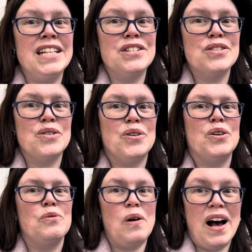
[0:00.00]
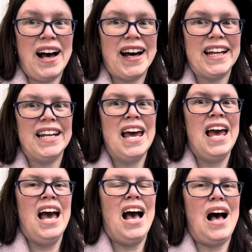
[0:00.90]
store, wine.
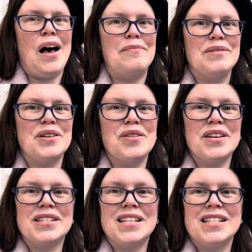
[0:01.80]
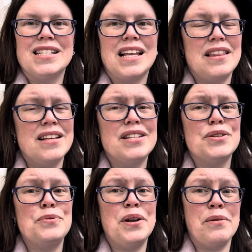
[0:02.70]
So this
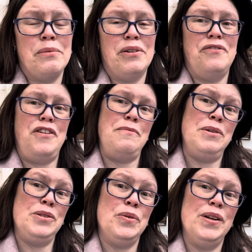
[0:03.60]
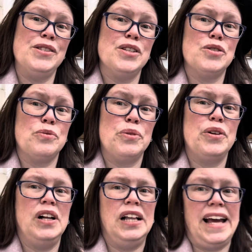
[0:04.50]
is one of the more famous ones. It's Rue
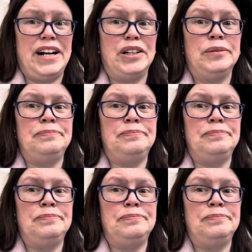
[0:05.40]
Claire.